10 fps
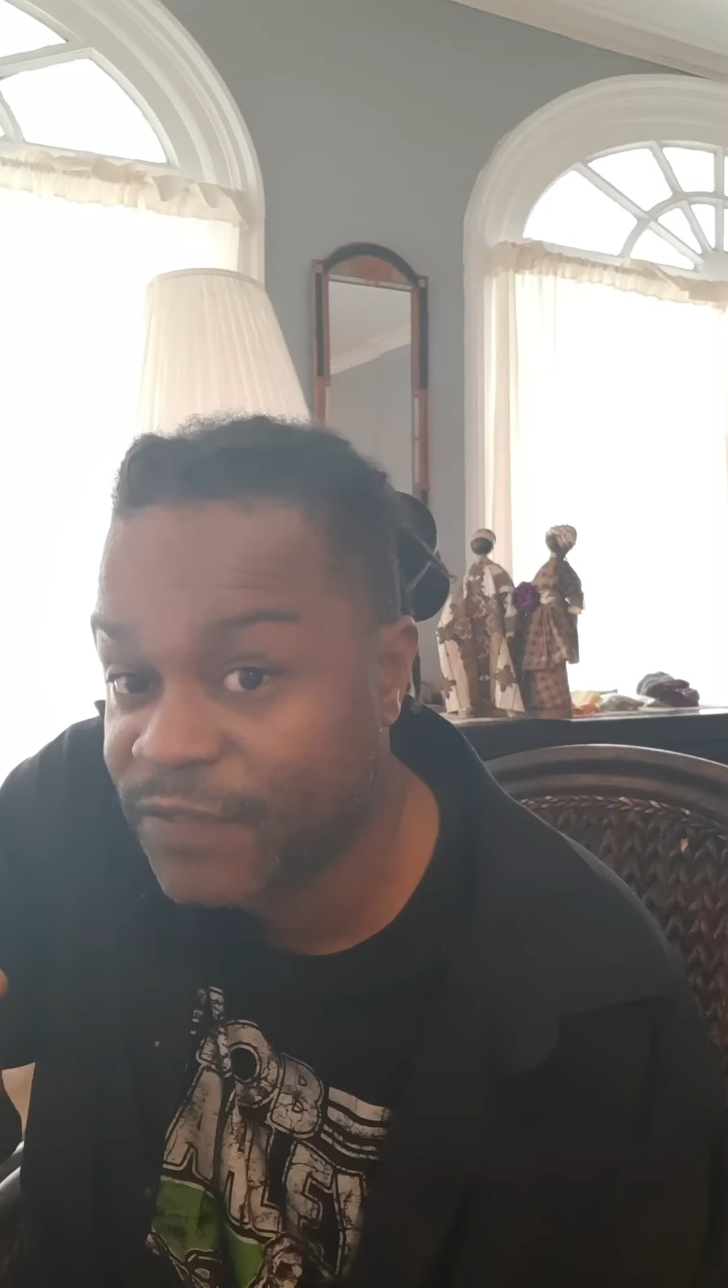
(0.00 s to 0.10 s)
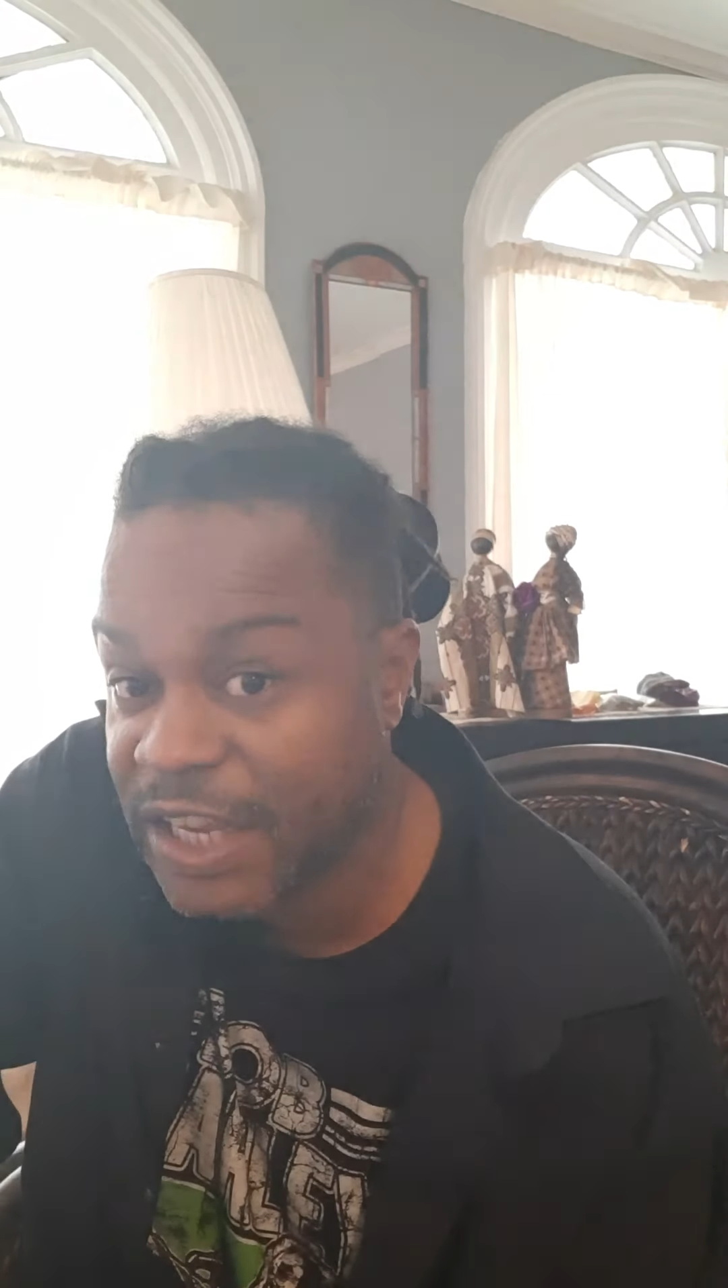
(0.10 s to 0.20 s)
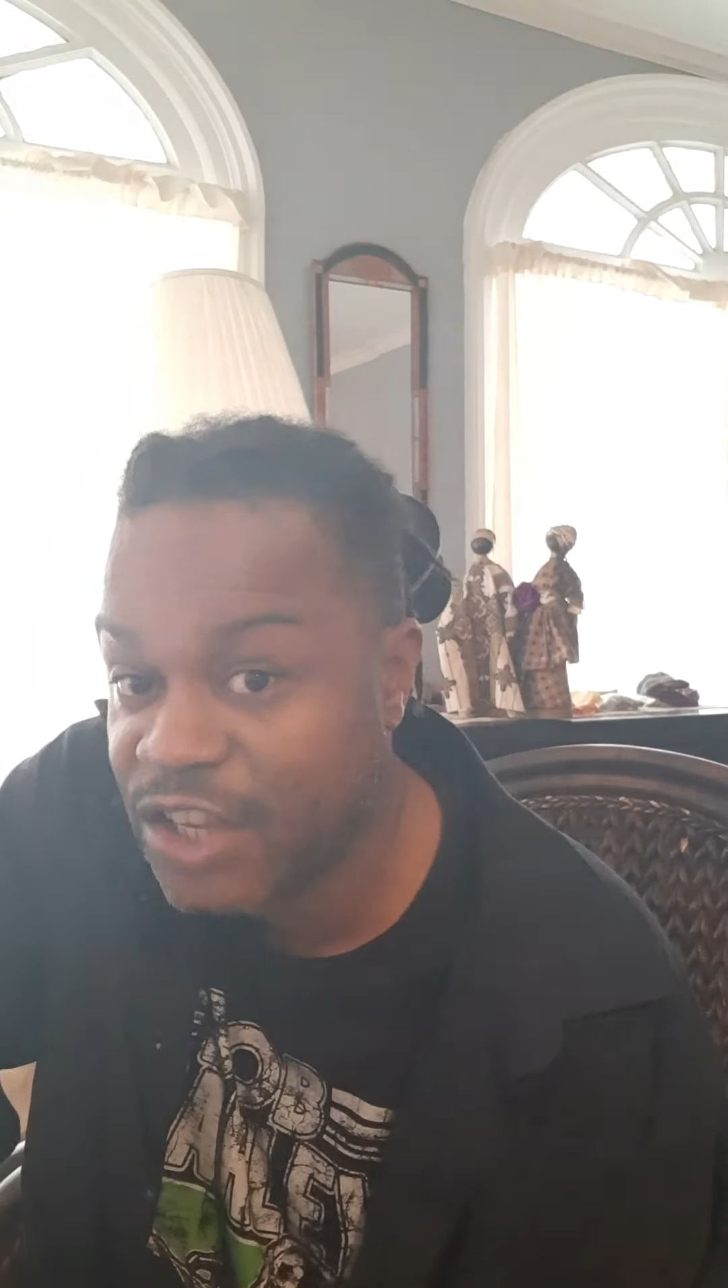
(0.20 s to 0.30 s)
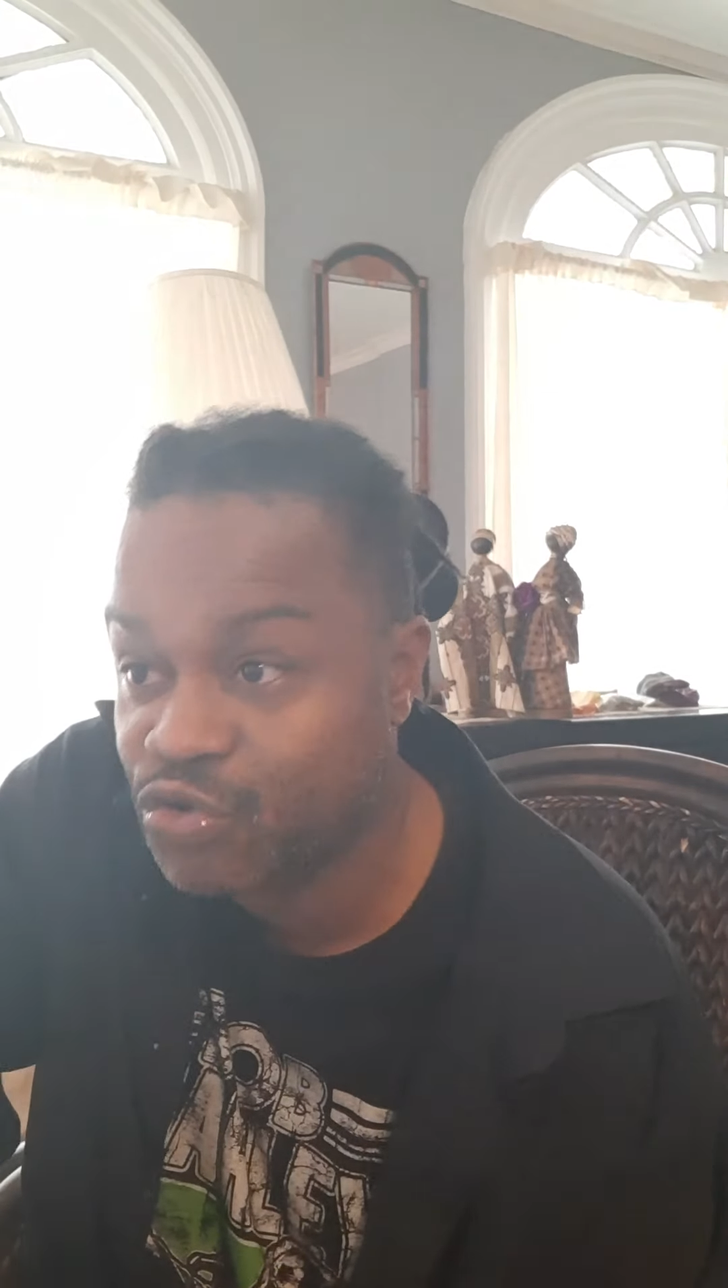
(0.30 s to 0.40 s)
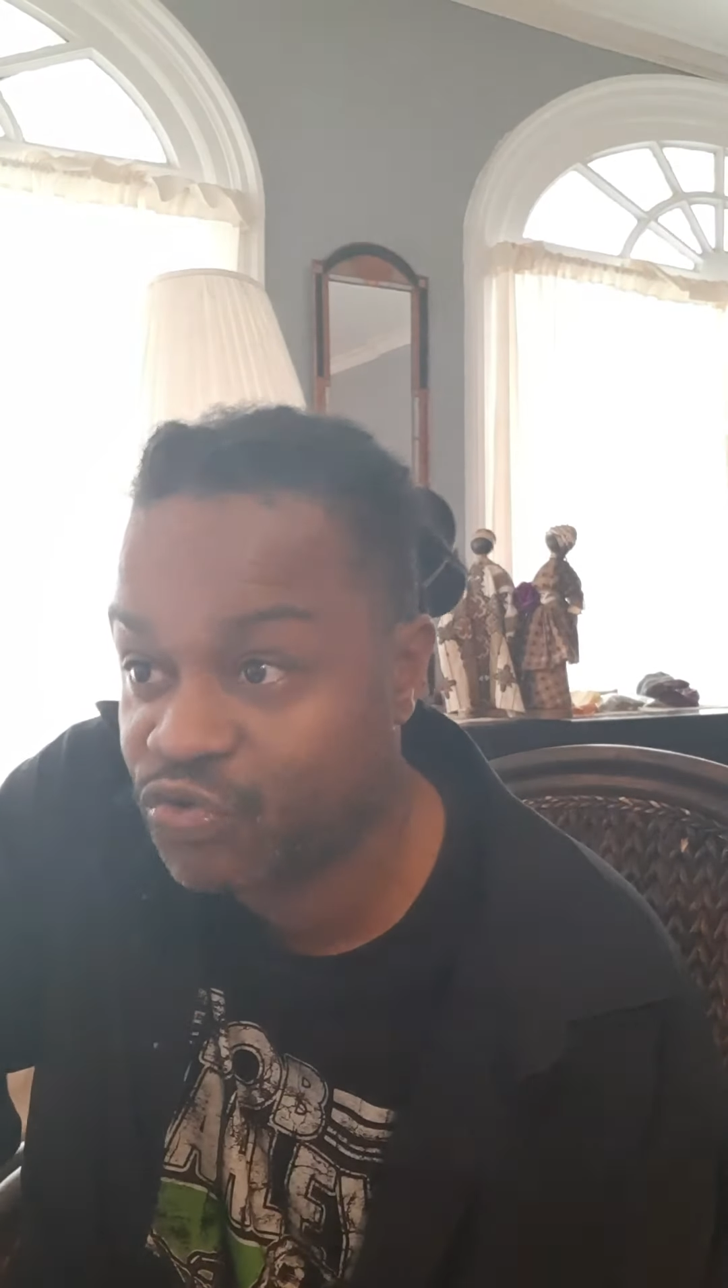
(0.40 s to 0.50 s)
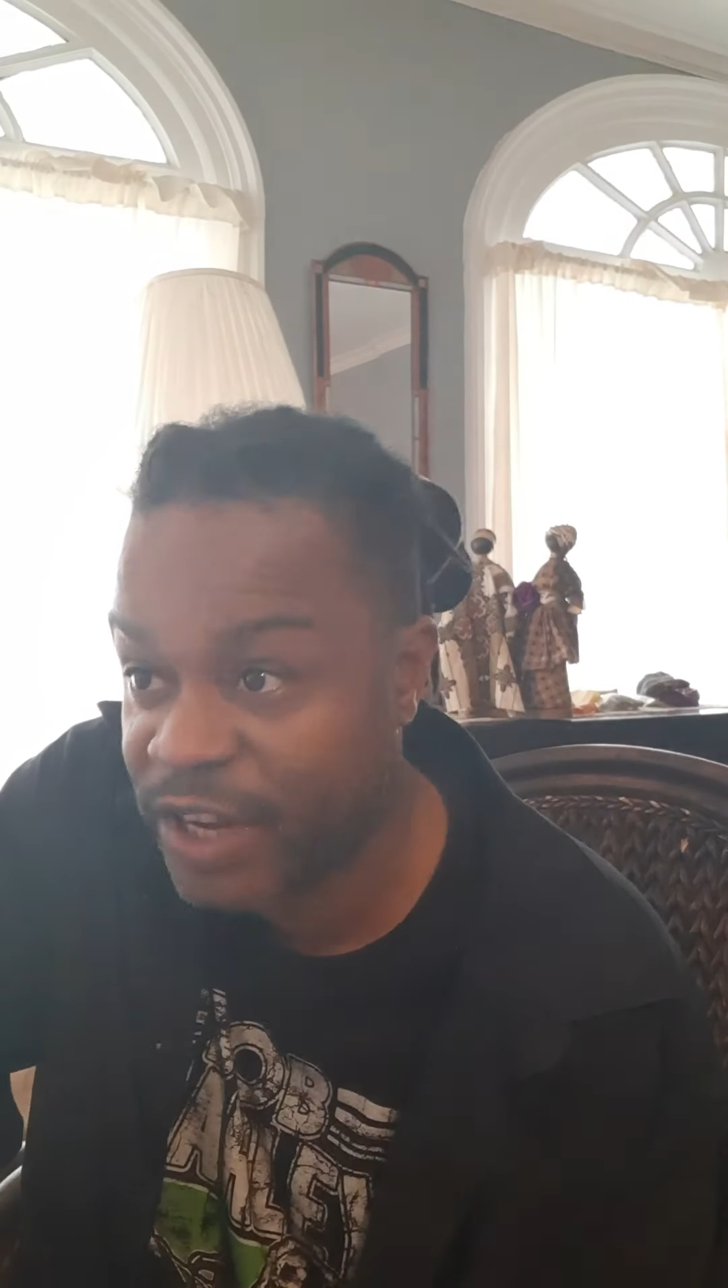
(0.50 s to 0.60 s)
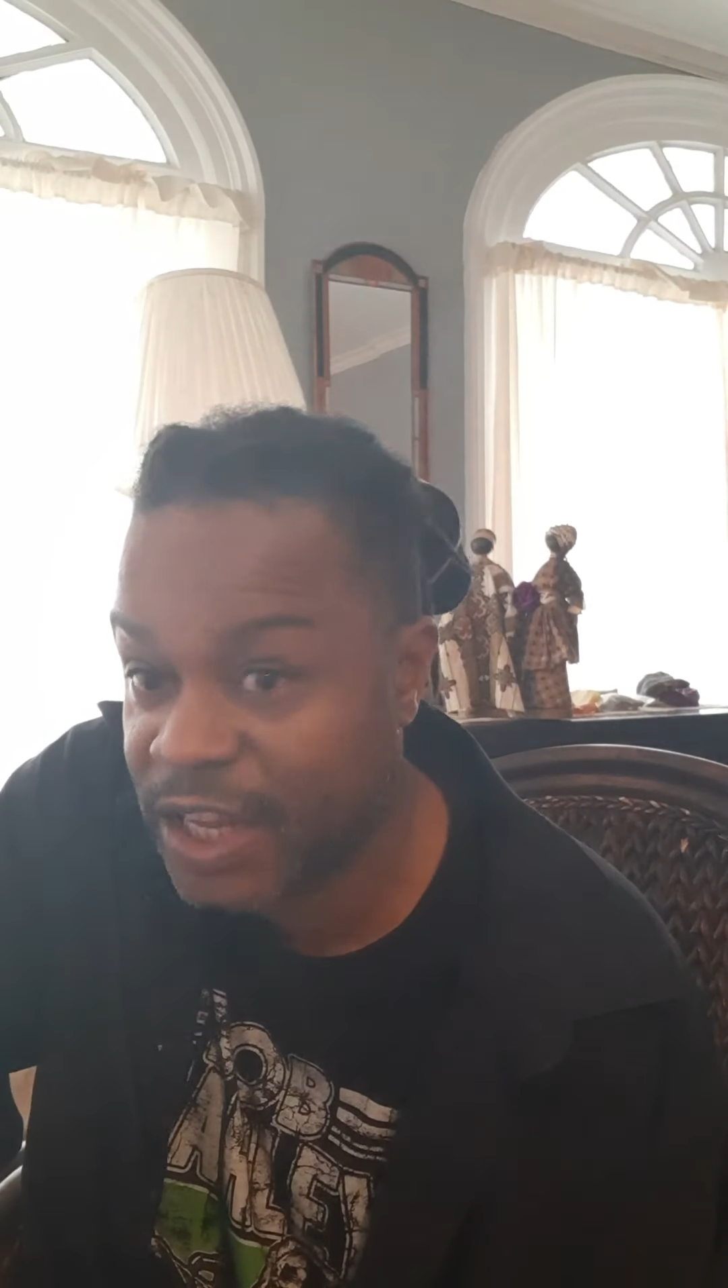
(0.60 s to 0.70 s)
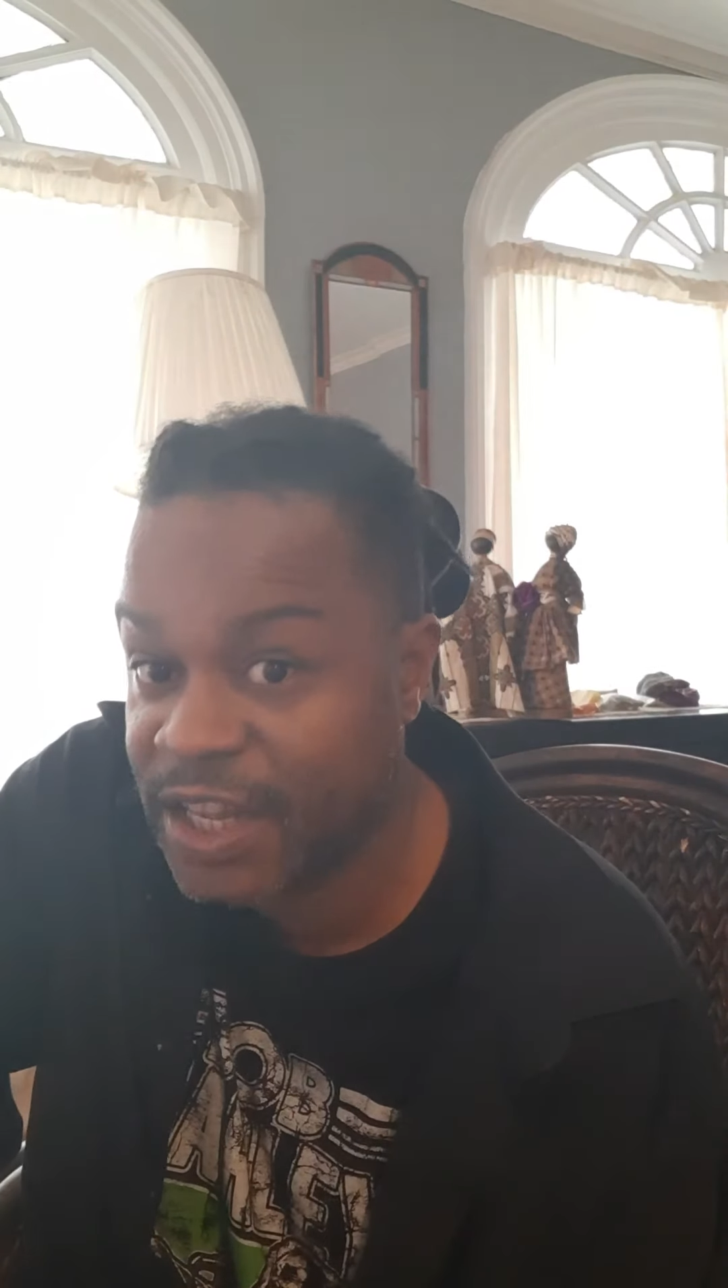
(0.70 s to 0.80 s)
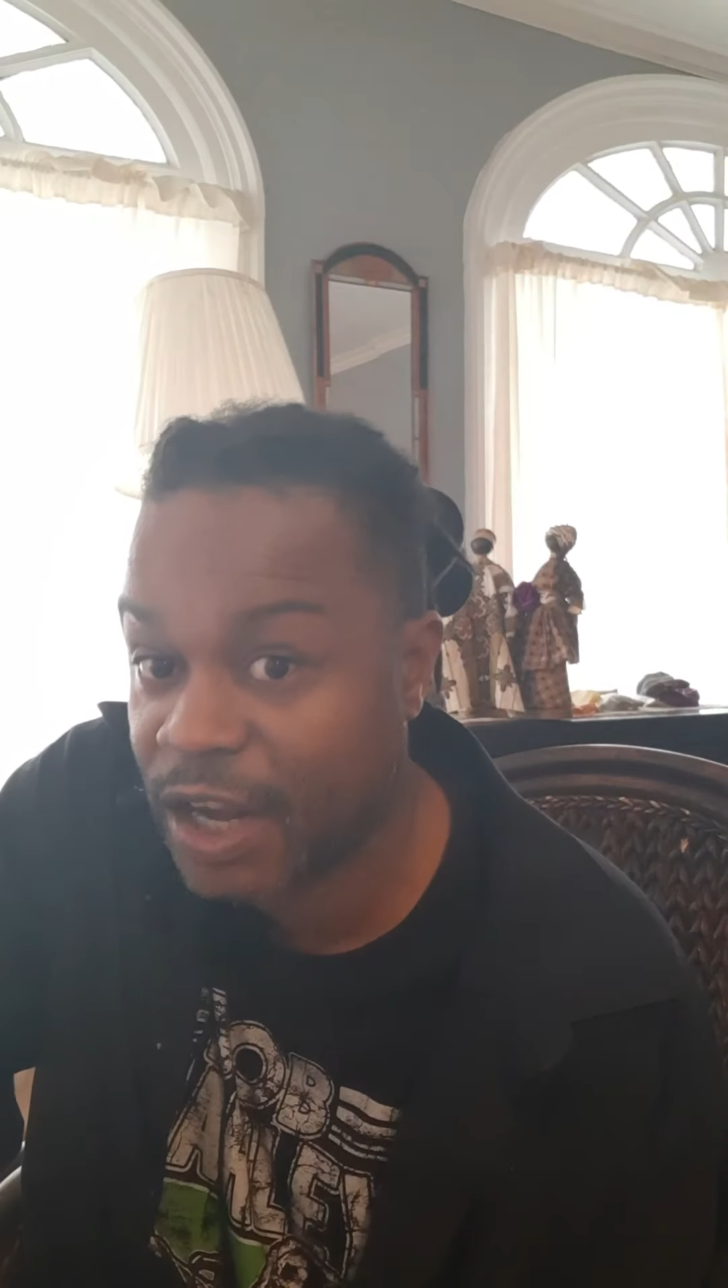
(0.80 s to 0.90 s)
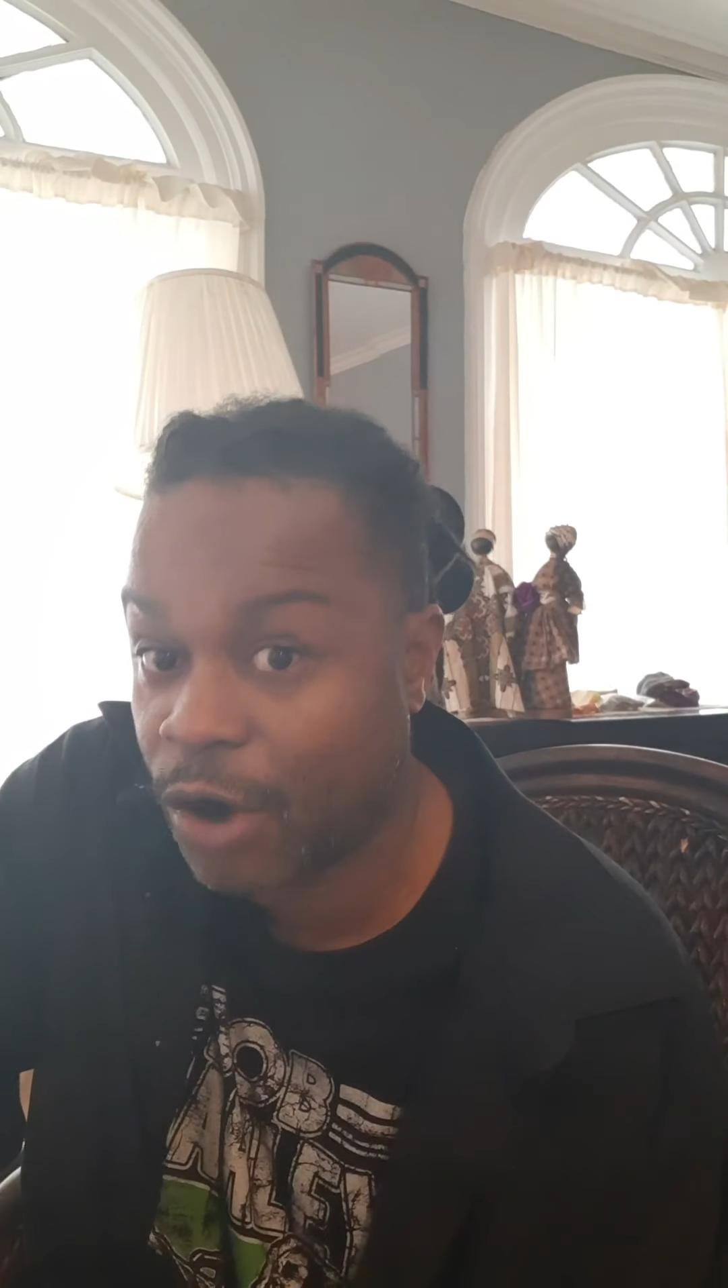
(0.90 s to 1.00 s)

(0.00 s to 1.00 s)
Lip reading: each written their